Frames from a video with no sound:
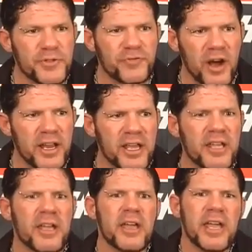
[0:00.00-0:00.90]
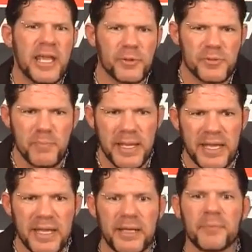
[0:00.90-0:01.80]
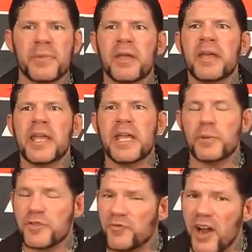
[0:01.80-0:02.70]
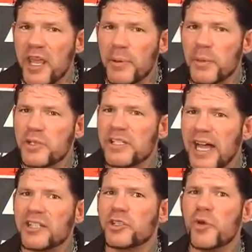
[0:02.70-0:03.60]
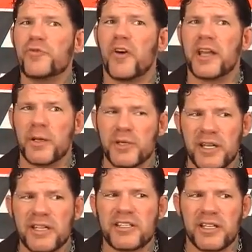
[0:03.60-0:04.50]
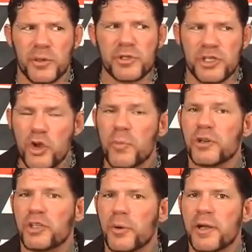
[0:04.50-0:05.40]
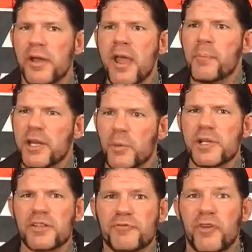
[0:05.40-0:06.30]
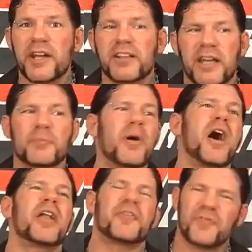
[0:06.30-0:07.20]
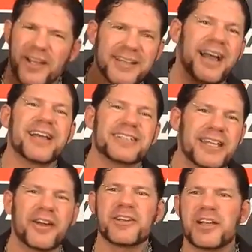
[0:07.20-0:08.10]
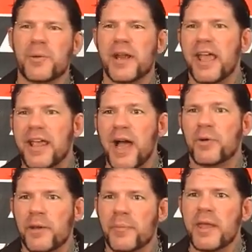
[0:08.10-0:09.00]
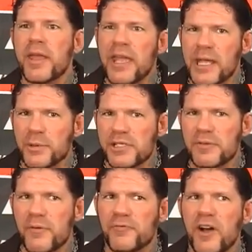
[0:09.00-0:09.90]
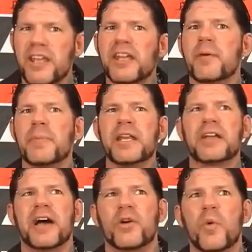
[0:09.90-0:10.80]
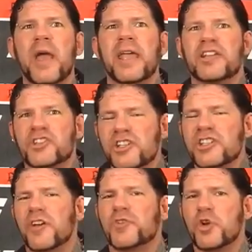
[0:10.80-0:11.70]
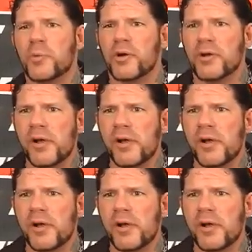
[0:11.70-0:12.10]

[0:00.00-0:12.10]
funny, he was mean, he was funny, but he was not too funny. There was humor to it, but he wasn't funny like, wow, that fucking guy's hilarious, I want to hang out with him. He was funny in a mean kind of way, and just enough humor.